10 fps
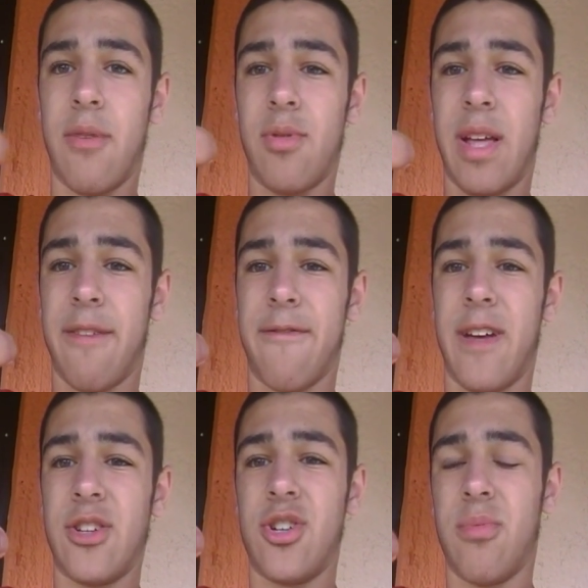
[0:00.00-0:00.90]
And they were like
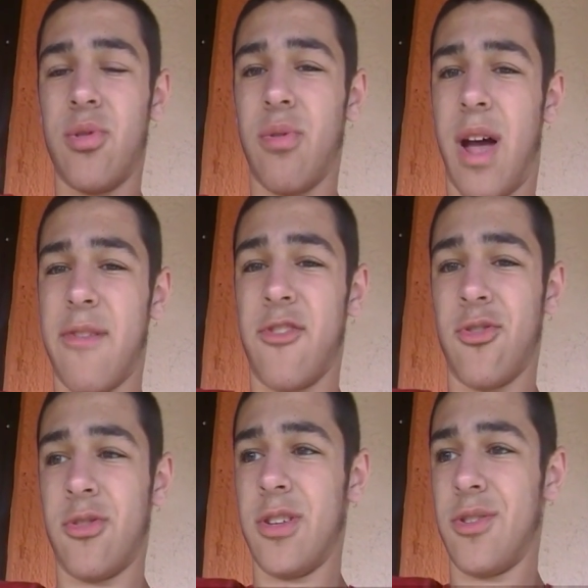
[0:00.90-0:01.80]
vegetable
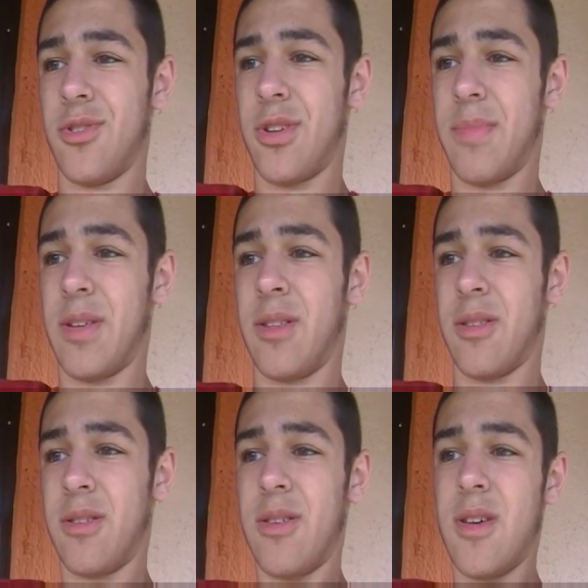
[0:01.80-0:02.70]
raviolis or
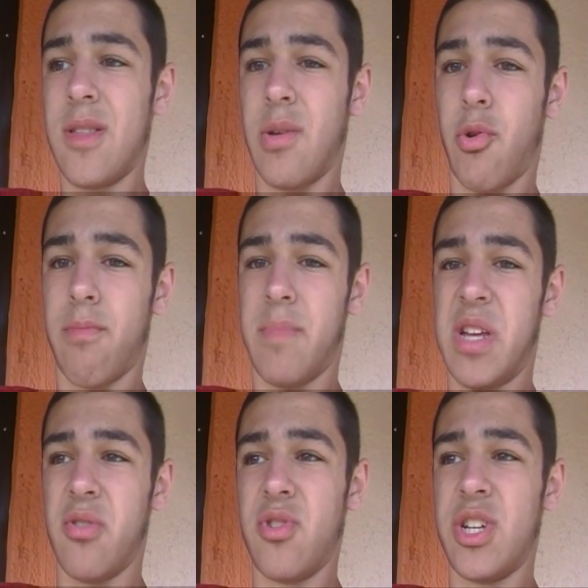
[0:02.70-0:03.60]
something. They weren't
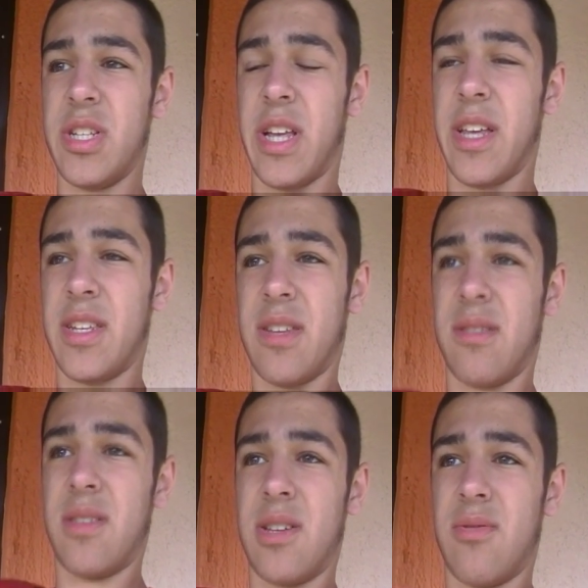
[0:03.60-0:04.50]
meat or cheese. I guess I
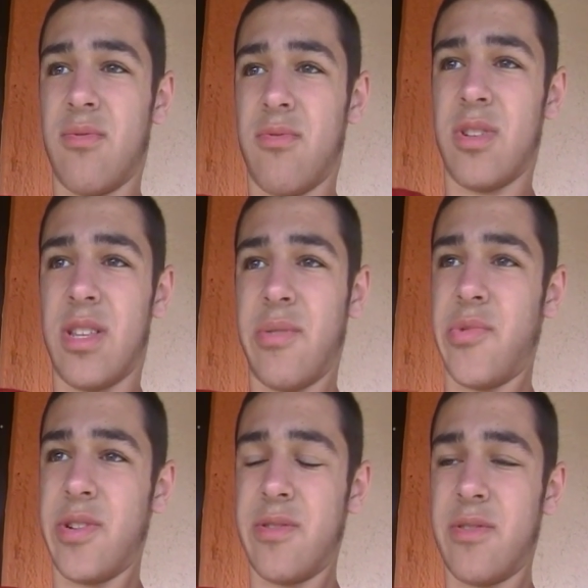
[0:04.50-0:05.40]
didn't read that
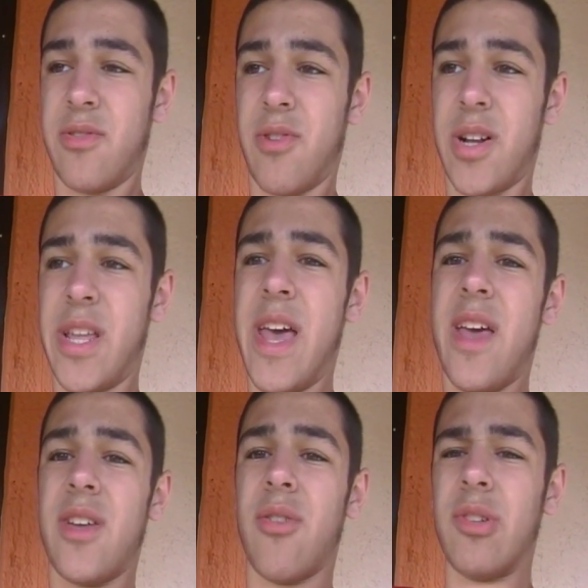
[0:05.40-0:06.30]
one correctly.
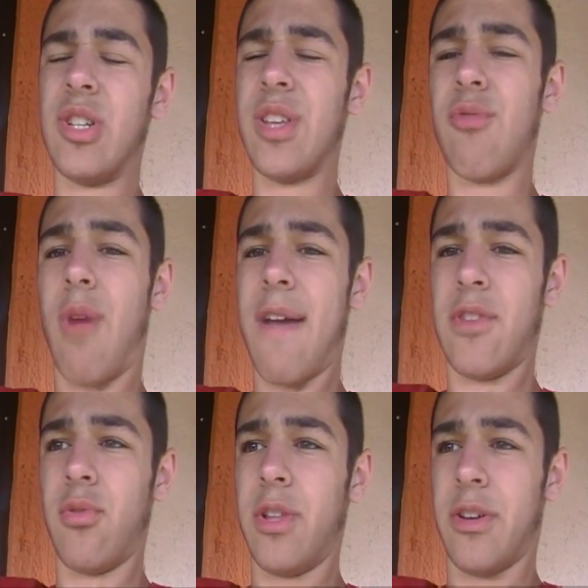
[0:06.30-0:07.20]
No, it just said
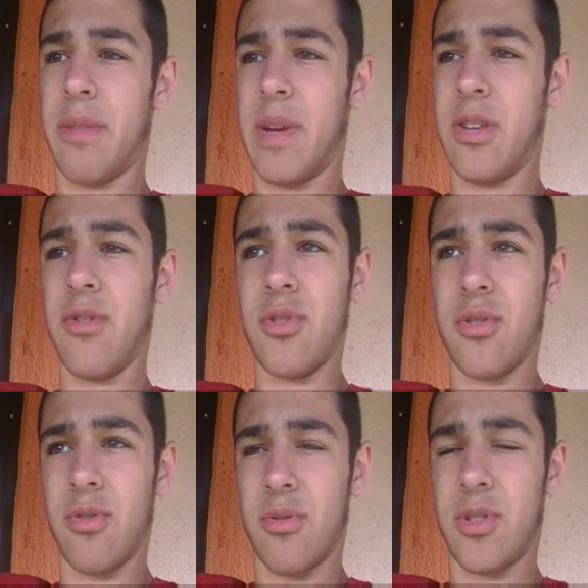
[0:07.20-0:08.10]
ravioli on the menu,
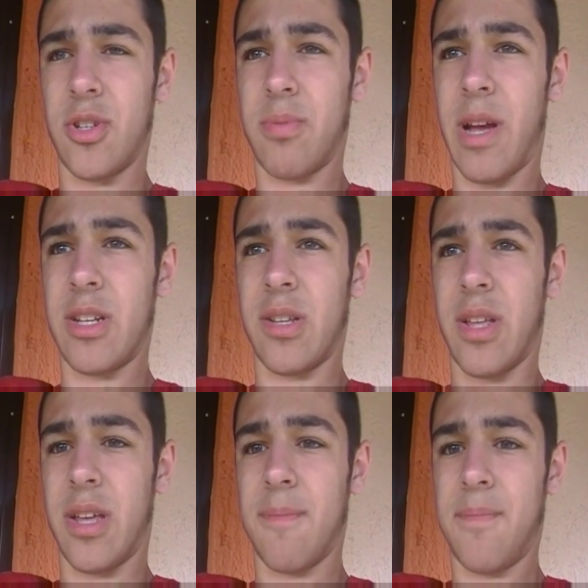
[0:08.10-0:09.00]
so I was
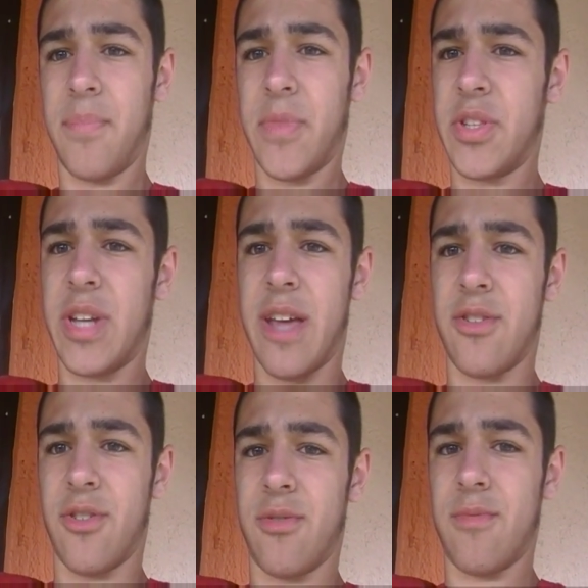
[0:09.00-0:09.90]
expecting like
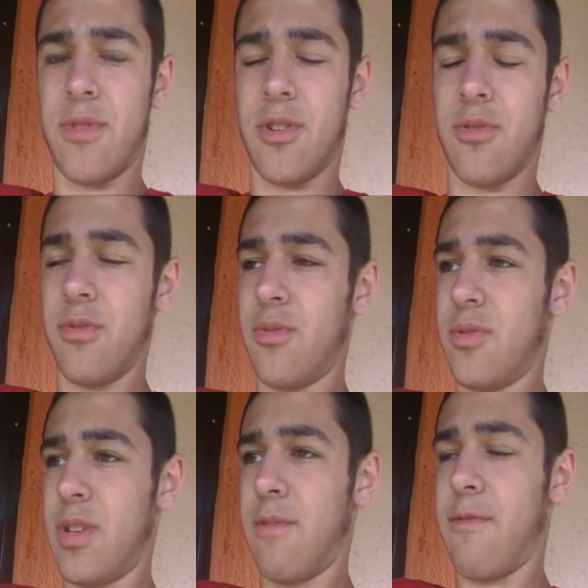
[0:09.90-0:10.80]
standard. No,
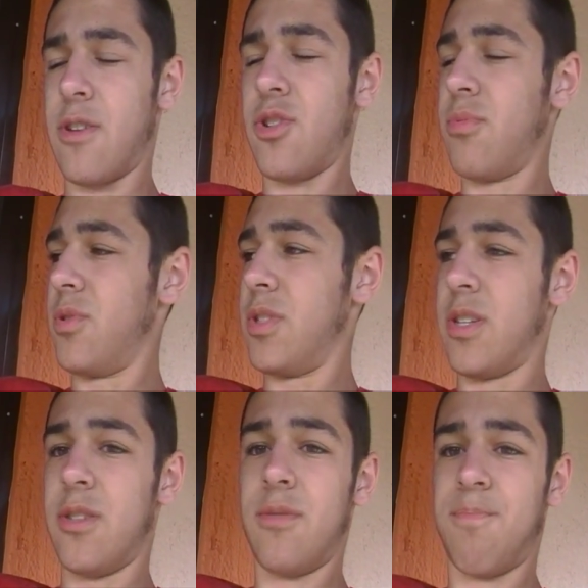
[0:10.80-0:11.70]
there was like
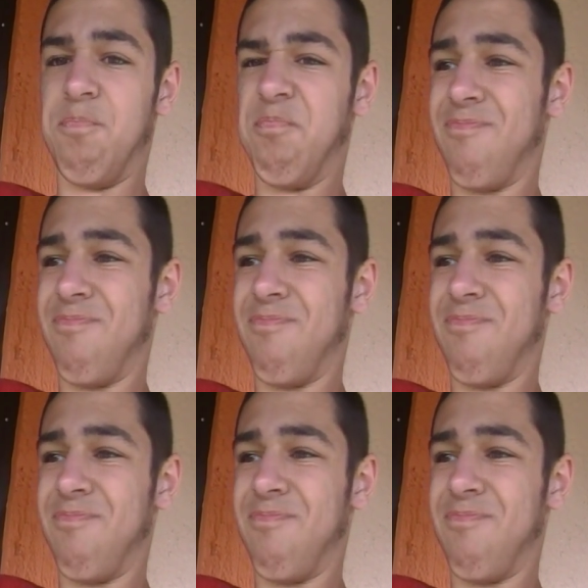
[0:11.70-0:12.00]
vegetables in it.